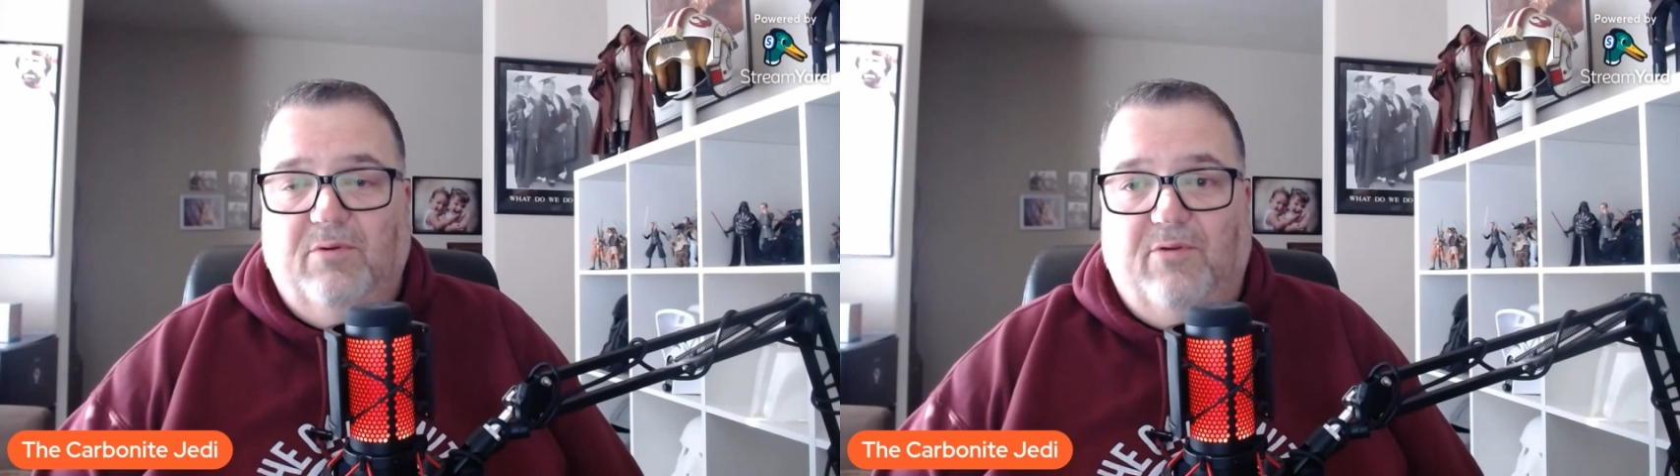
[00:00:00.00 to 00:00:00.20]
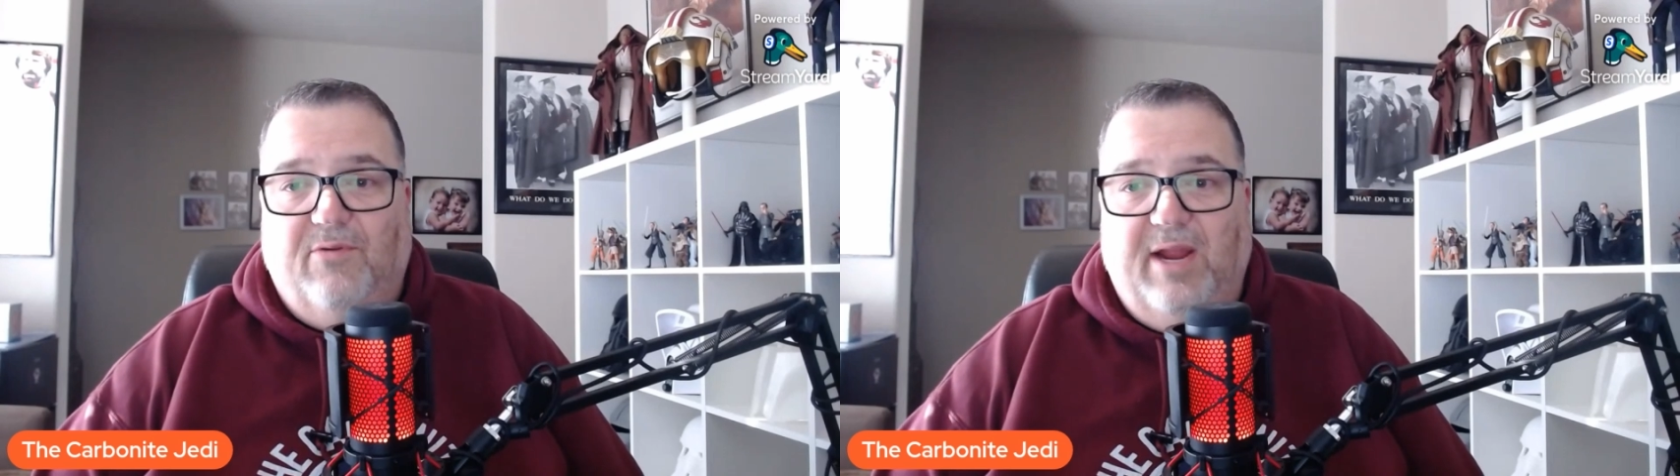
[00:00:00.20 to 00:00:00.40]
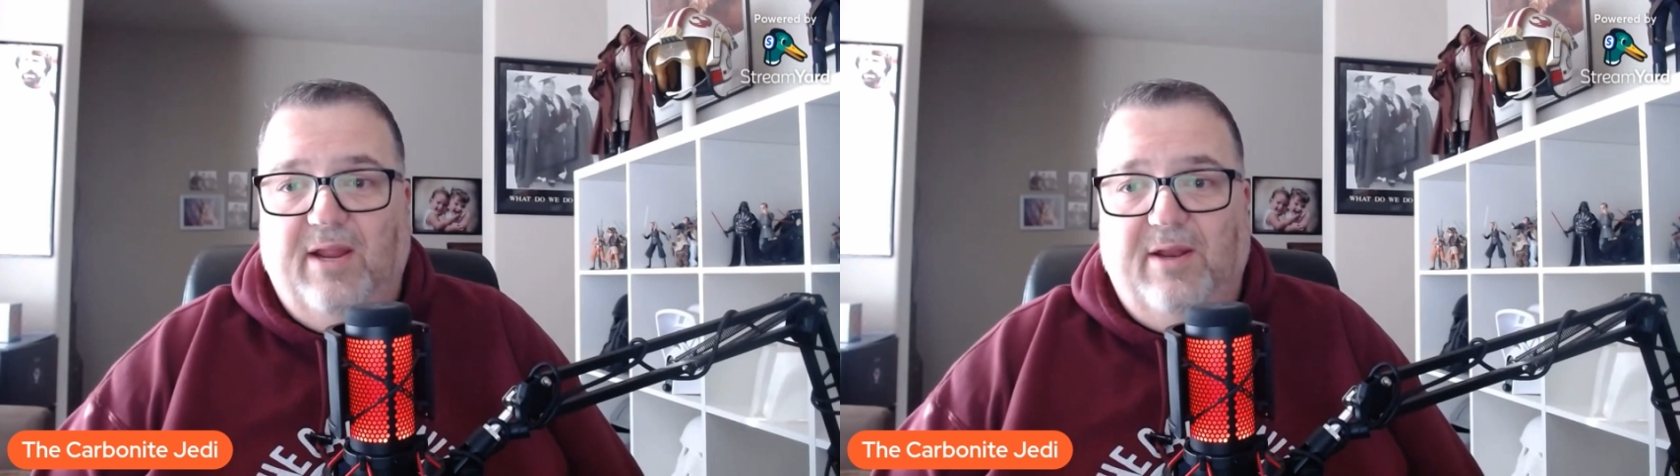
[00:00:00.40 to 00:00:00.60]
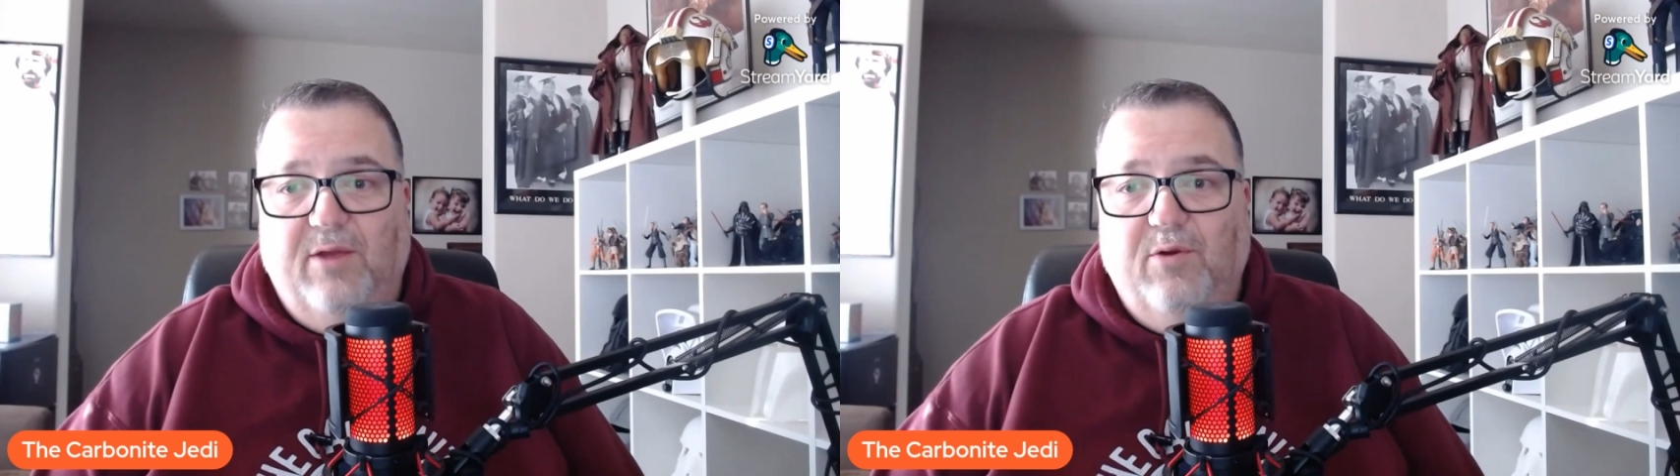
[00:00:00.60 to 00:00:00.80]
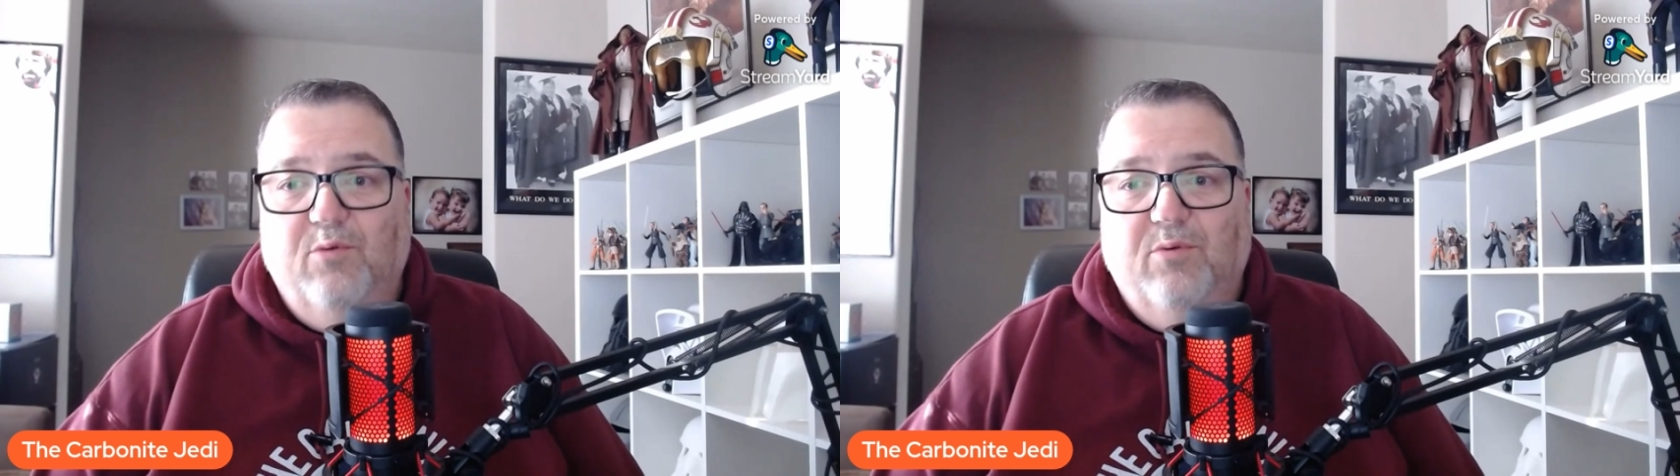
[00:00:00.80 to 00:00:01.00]
create a
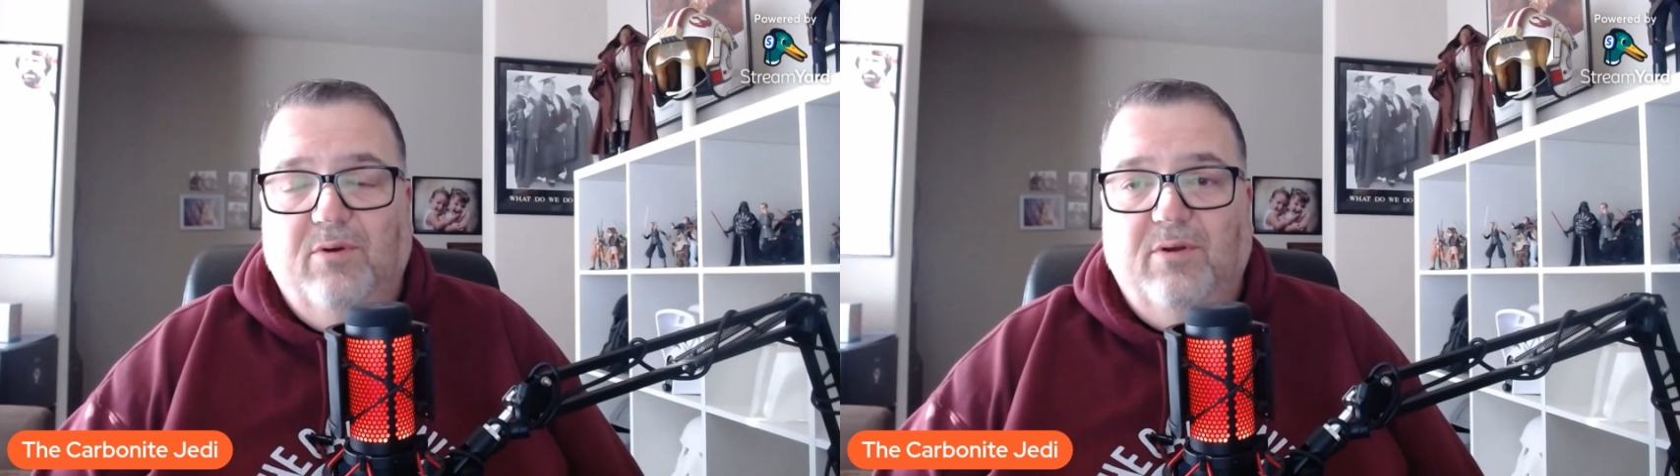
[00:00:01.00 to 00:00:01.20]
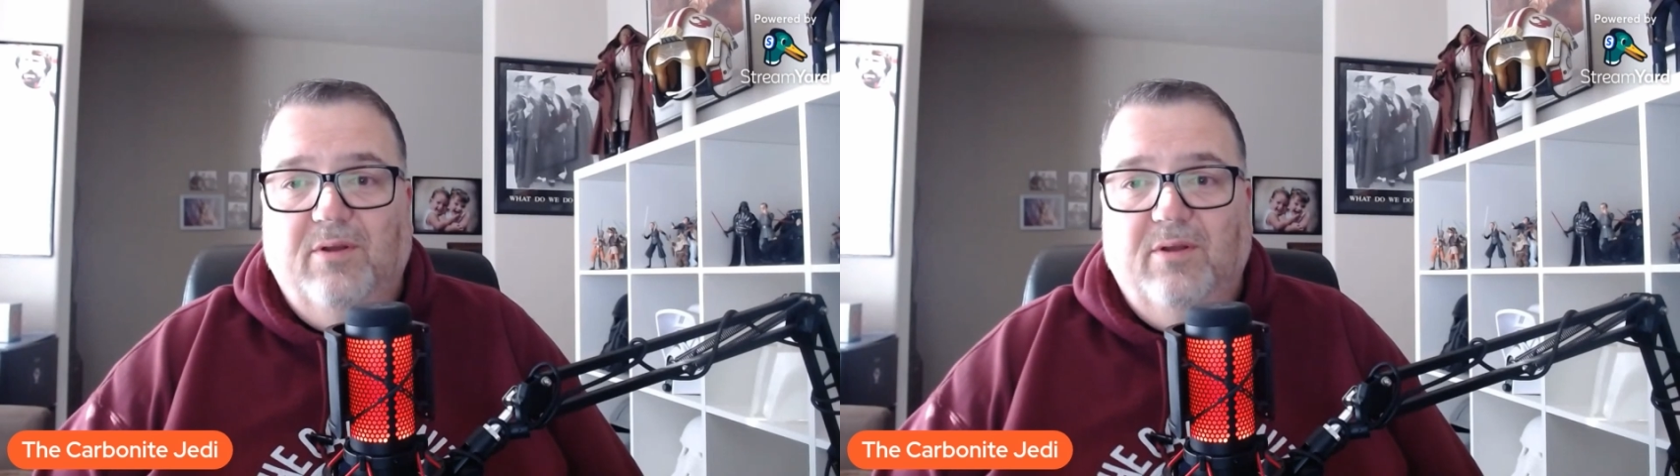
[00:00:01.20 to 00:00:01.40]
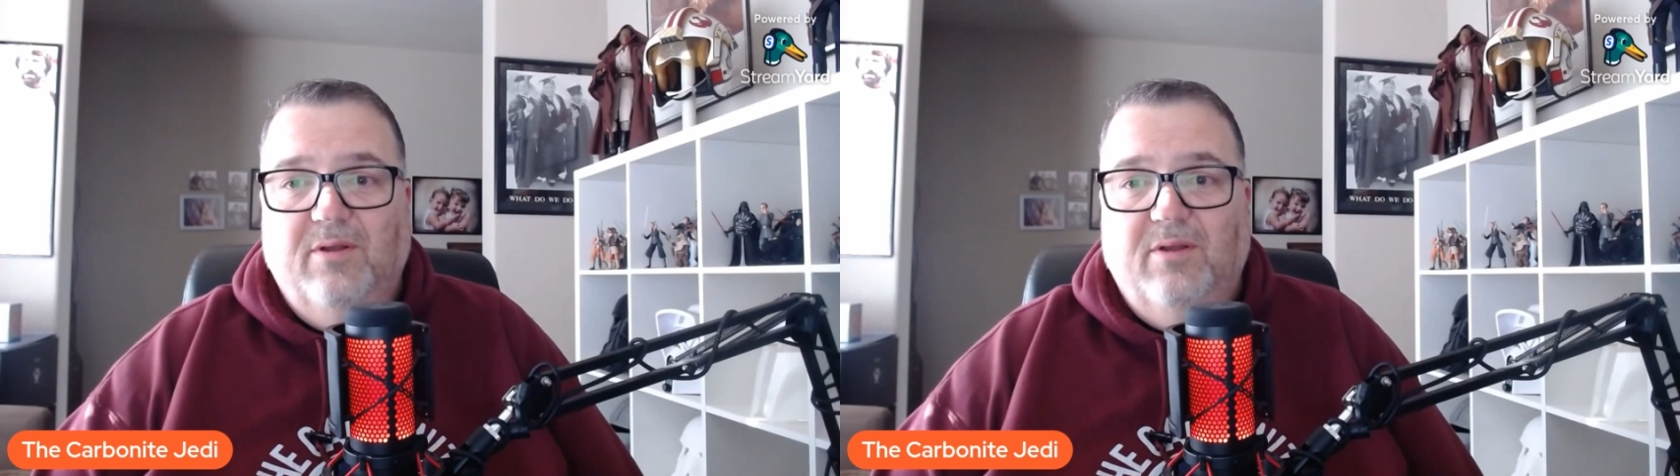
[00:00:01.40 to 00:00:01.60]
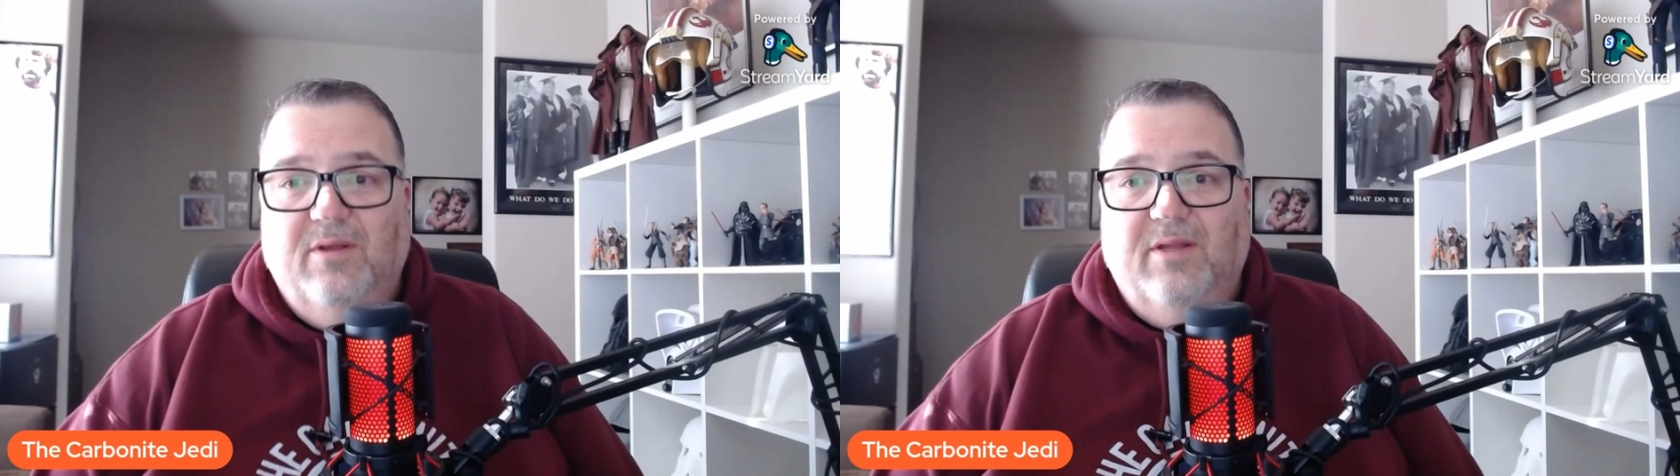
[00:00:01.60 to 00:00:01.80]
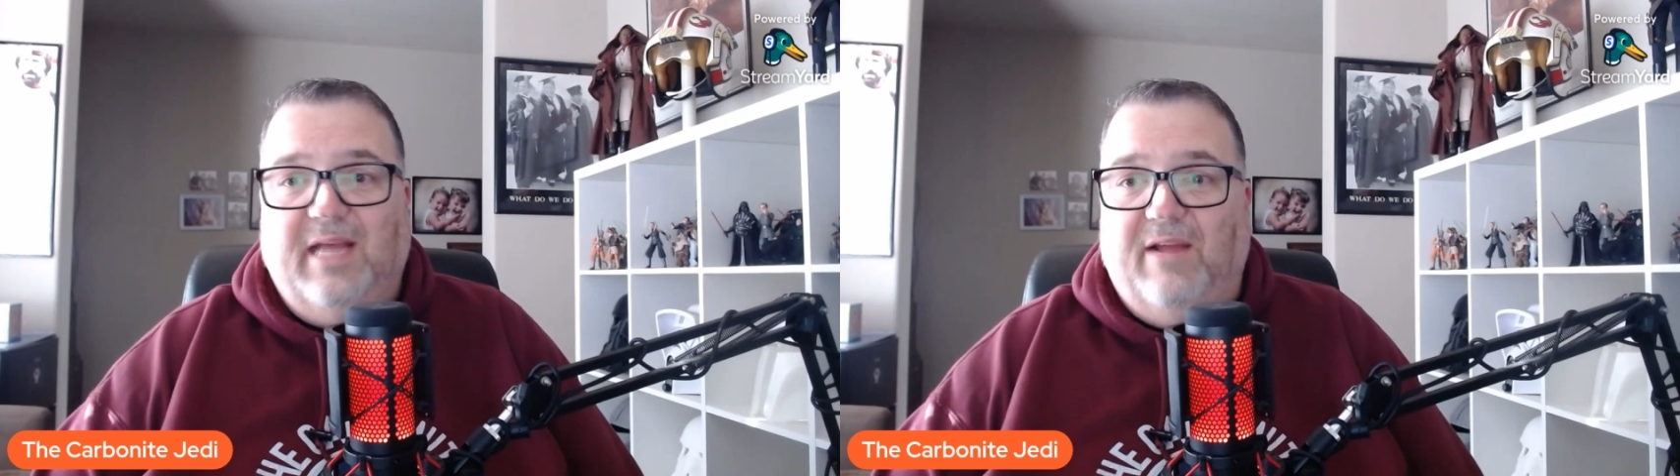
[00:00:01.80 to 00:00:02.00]
new
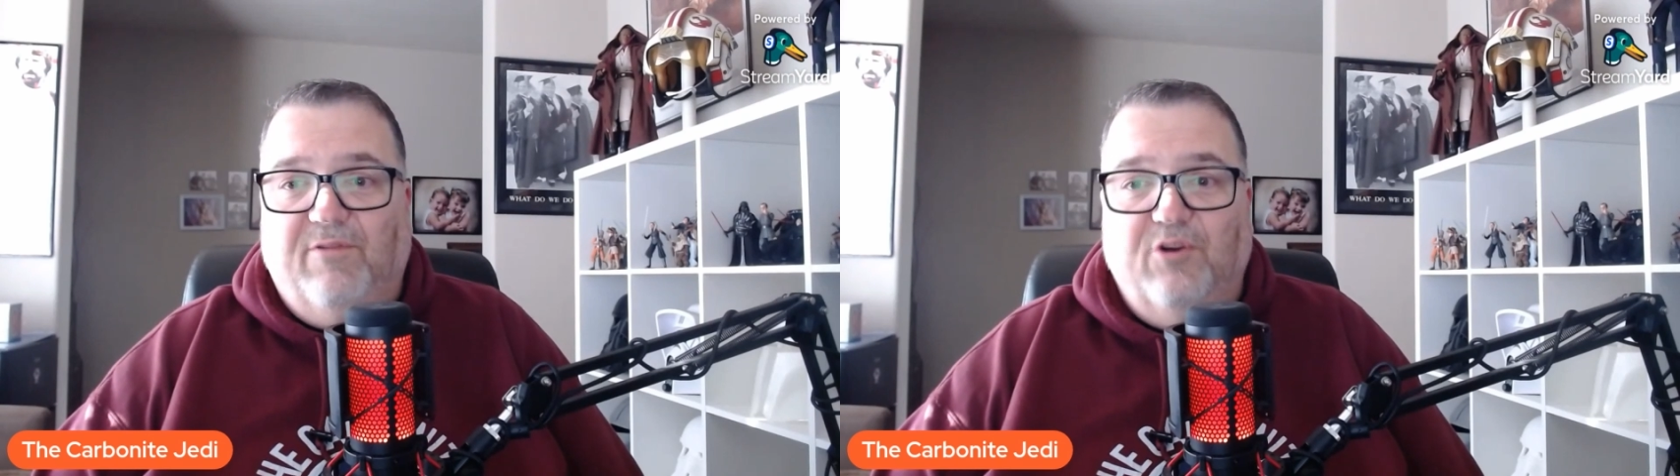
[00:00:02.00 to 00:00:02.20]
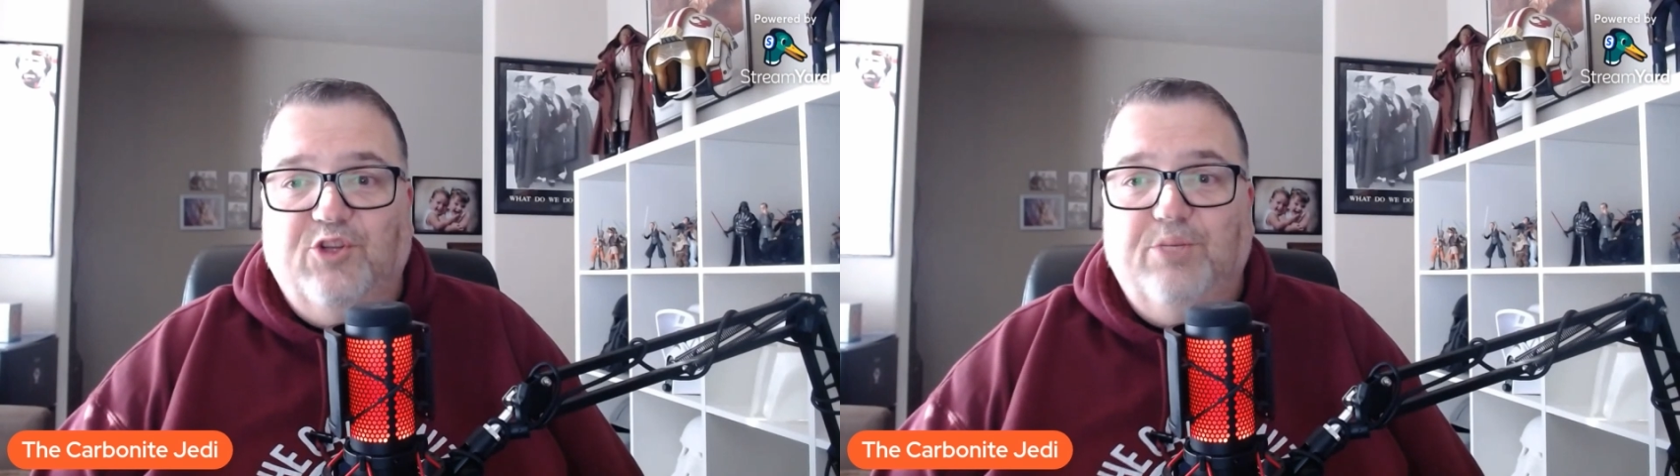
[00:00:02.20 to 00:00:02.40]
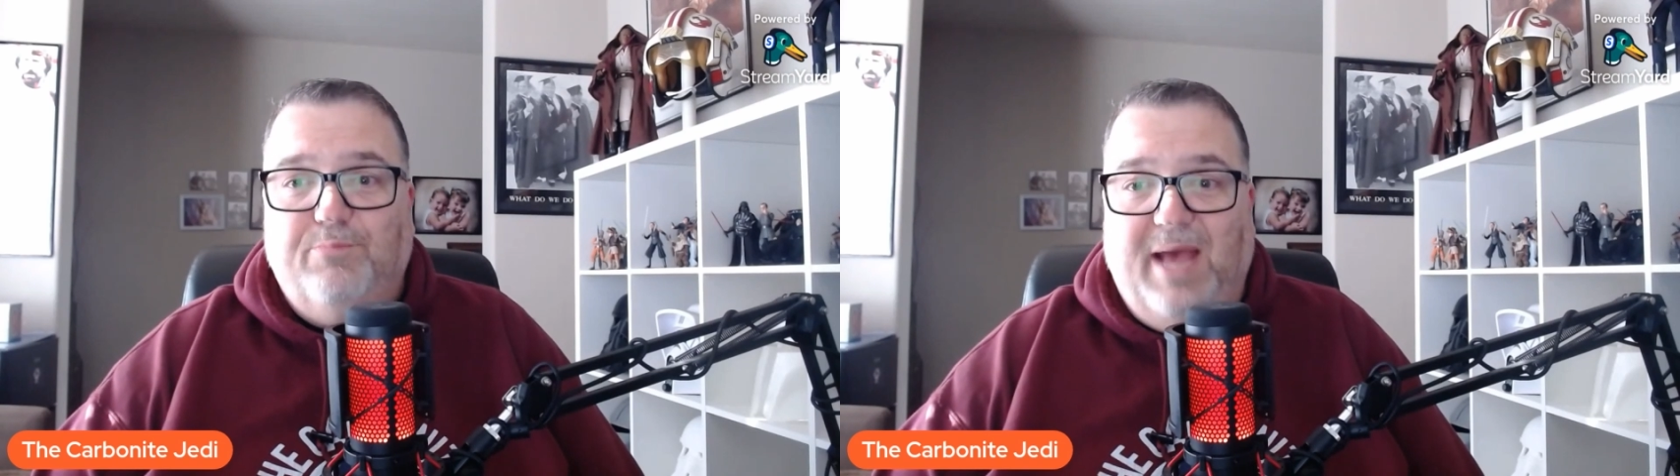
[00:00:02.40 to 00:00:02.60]
divergent